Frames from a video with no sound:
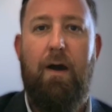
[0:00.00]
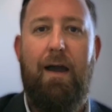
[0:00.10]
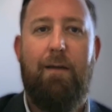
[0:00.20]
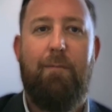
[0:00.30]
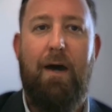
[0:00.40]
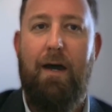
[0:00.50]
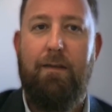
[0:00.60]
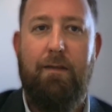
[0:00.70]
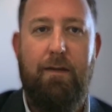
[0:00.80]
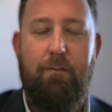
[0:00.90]
I am
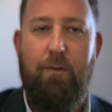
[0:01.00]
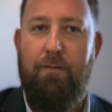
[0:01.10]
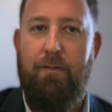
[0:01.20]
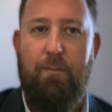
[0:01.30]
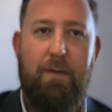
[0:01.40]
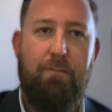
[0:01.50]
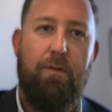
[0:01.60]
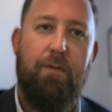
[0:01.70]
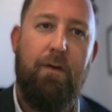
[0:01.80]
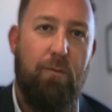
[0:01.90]
not one of the
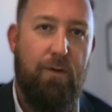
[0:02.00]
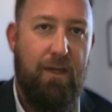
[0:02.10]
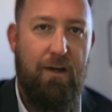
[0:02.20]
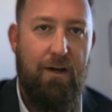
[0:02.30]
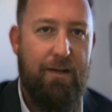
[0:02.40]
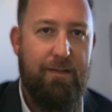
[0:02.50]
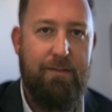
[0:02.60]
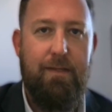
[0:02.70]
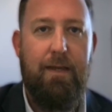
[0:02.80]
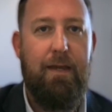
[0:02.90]
people that will get on
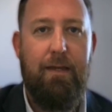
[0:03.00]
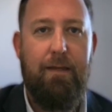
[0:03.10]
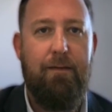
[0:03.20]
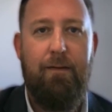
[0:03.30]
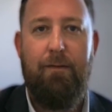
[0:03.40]
and say,